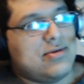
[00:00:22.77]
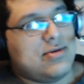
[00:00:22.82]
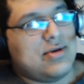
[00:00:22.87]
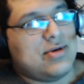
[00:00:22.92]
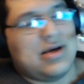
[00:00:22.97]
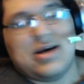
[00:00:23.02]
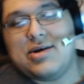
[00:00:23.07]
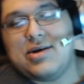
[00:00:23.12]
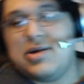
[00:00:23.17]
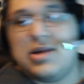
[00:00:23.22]

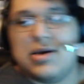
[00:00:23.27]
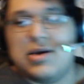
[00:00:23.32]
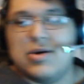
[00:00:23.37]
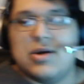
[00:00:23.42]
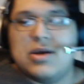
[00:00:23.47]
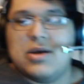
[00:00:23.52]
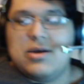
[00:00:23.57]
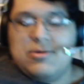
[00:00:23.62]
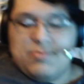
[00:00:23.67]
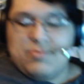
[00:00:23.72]
I don't know.
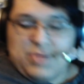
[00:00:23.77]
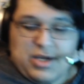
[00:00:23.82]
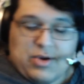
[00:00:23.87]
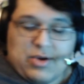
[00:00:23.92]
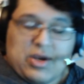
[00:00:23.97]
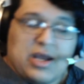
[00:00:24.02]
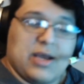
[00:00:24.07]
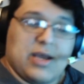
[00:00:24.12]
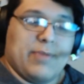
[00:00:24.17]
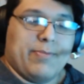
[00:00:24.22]
But
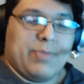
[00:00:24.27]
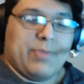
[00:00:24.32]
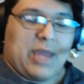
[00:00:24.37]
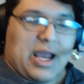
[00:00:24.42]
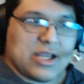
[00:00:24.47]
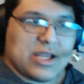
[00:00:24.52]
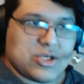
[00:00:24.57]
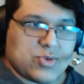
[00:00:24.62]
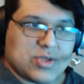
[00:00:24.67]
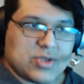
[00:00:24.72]

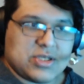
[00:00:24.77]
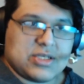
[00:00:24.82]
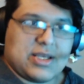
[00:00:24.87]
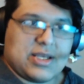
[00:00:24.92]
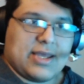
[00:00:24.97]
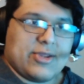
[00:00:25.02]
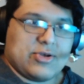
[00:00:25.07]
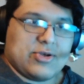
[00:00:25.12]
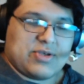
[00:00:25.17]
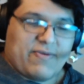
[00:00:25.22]
I just want to say
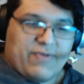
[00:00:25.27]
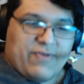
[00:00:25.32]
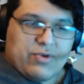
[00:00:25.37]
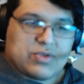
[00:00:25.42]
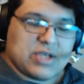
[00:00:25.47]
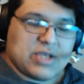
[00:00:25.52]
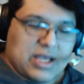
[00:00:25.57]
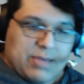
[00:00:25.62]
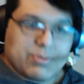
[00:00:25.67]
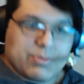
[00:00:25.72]
there's a few
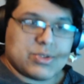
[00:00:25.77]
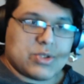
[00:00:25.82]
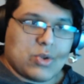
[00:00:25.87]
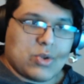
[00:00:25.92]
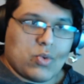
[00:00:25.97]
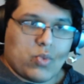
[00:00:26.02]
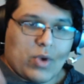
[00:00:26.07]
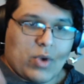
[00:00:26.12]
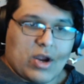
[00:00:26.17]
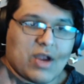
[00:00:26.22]
times
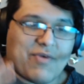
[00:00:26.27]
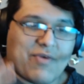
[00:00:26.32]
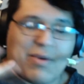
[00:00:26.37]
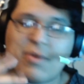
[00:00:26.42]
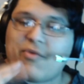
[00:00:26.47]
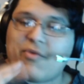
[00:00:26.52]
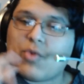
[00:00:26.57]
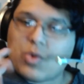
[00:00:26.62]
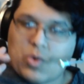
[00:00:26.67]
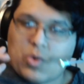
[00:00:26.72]
where if I'm
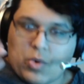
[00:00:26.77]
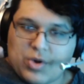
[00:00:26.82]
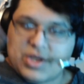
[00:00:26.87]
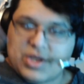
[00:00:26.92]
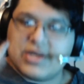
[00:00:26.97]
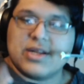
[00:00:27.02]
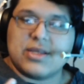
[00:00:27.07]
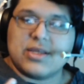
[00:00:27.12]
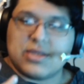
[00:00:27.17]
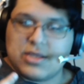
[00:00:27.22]
ever recording
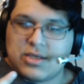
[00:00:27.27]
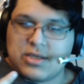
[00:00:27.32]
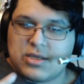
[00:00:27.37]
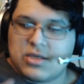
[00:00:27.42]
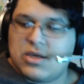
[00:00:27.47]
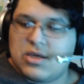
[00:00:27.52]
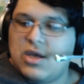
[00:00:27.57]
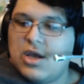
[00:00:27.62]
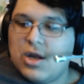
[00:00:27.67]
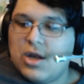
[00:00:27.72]
anything
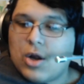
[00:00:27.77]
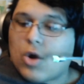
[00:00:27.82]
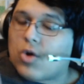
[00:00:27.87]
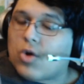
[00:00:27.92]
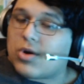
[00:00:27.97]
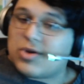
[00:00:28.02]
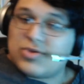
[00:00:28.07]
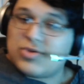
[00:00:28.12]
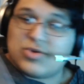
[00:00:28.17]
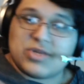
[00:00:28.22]

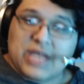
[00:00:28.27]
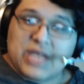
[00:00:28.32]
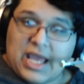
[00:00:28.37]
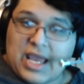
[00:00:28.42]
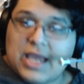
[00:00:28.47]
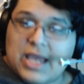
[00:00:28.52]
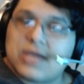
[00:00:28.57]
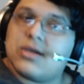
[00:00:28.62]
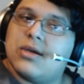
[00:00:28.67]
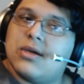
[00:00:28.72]
early in the
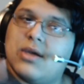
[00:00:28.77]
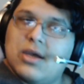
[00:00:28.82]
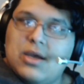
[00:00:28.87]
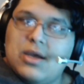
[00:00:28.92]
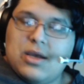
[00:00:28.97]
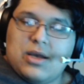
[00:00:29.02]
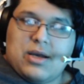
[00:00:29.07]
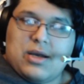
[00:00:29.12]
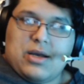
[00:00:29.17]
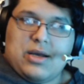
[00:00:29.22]
day,
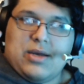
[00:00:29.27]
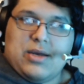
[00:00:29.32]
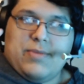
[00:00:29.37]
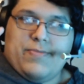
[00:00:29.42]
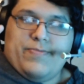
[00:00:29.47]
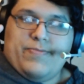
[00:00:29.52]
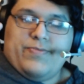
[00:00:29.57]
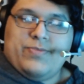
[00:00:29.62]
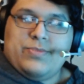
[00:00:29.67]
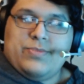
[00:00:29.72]

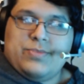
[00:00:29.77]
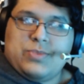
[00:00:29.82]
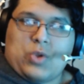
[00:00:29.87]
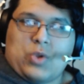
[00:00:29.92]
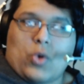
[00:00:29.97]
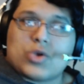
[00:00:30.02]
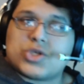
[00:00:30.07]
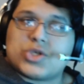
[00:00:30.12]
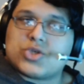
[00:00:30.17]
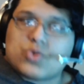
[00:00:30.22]
um,
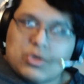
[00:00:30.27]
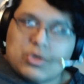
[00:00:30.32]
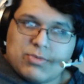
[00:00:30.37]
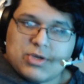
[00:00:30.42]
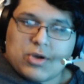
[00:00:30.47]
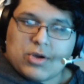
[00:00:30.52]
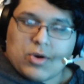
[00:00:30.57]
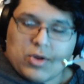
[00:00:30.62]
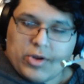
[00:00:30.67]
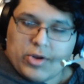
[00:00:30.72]
or streaming
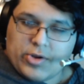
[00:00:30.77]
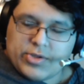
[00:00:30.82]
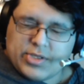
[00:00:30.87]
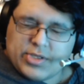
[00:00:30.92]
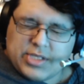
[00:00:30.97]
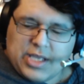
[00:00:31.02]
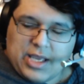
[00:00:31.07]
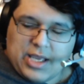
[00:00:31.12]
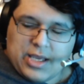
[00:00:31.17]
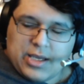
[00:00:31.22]
earlier in the
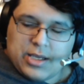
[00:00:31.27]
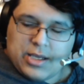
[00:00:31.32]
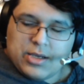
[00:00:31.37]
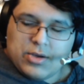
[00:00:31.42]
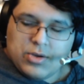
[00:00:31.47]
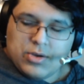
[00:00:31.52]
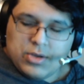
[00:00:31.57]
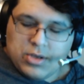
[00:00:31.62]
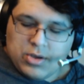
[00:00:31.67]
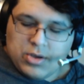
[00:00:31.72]
day,
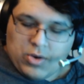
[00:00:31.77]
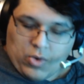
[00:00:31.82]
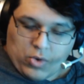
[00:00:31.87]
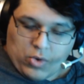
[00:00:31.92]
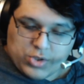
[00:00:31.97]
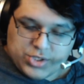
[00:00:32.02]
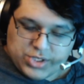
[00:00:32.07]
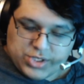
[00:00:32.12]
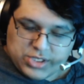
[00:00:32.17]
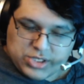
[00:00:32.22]
or
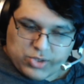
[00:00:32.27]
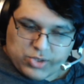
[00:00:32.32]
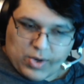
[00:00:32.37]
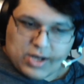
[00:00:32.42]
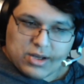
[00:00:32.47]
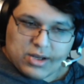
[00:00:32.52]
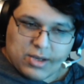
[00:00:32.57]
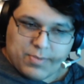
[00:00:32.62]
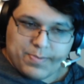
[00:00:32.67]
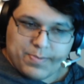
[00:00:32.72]
just straight
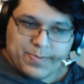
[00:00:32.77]
up.